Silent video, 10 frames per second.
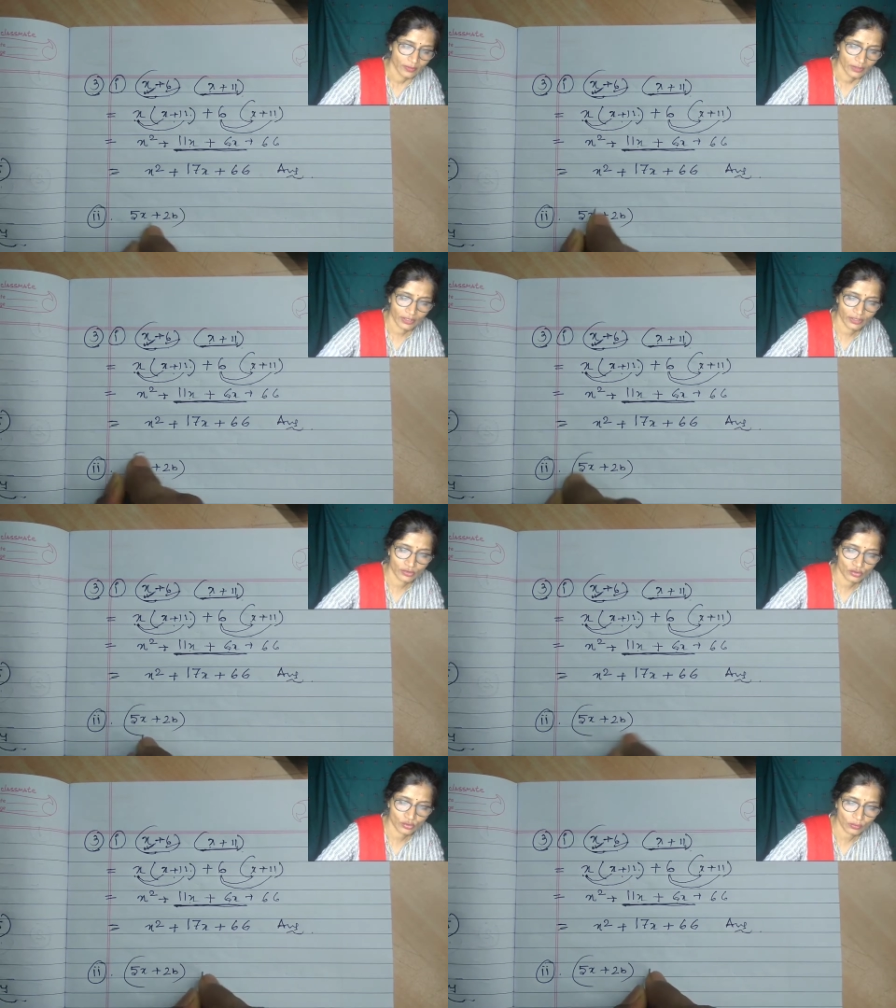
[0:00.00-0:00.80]

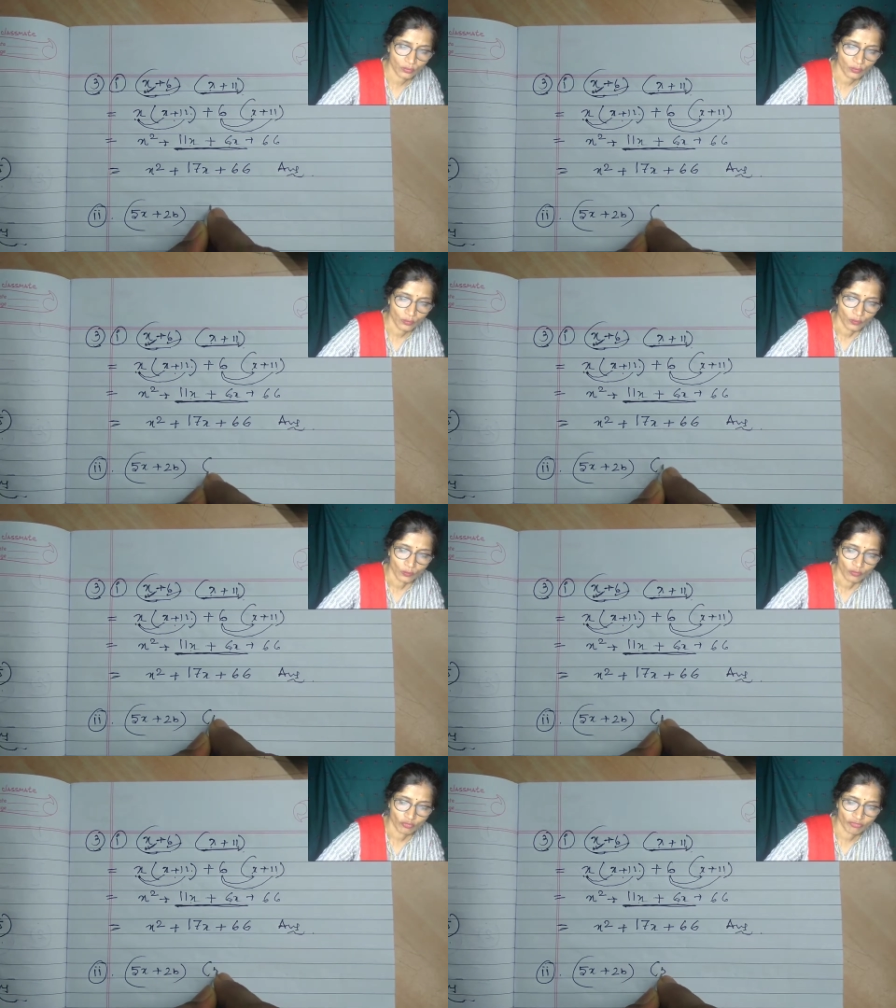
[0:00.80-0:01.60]
into
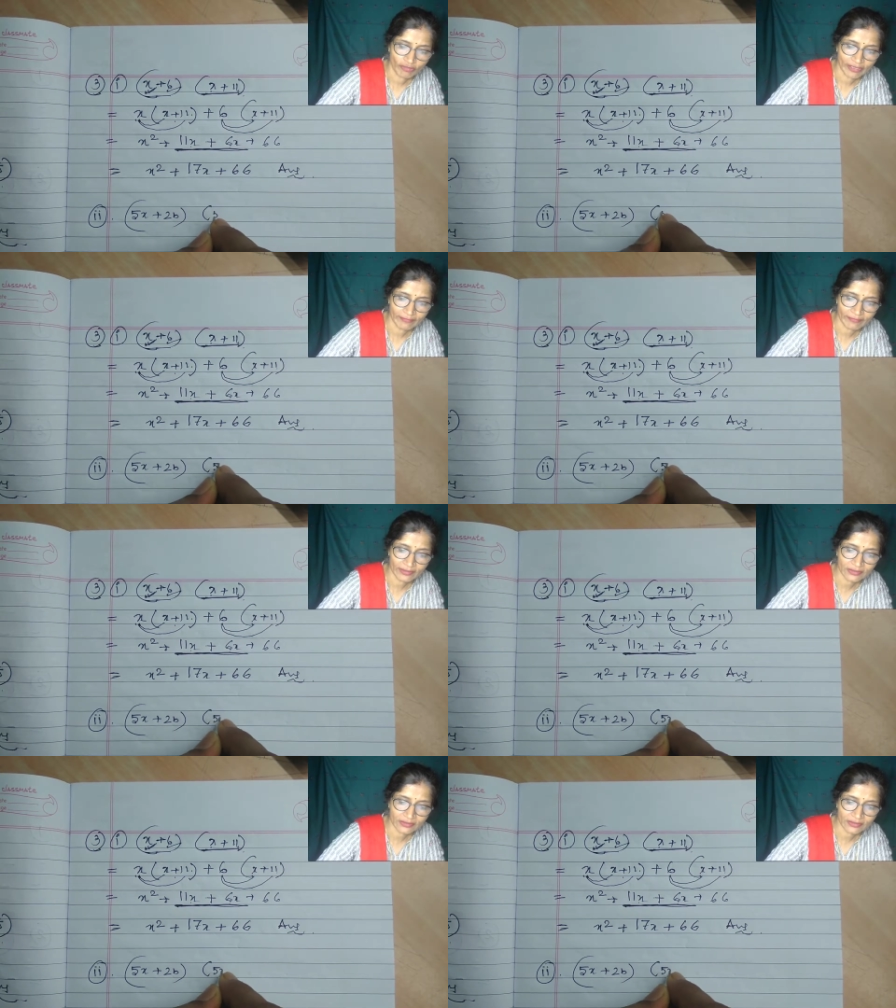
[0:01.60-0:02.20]
5x